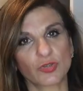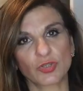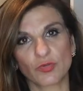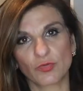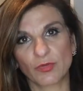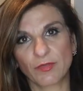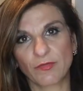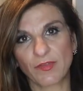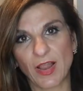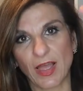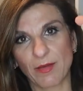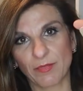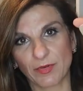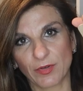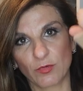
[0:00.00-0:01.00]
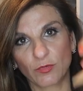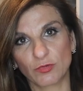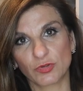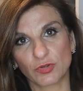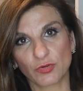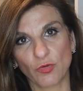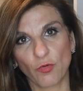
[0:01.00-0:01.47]
So the flap
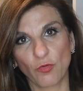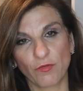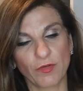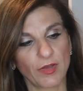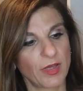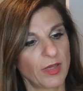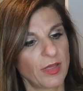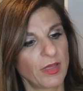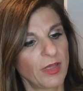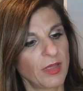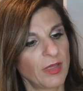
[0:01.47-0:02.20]
goes over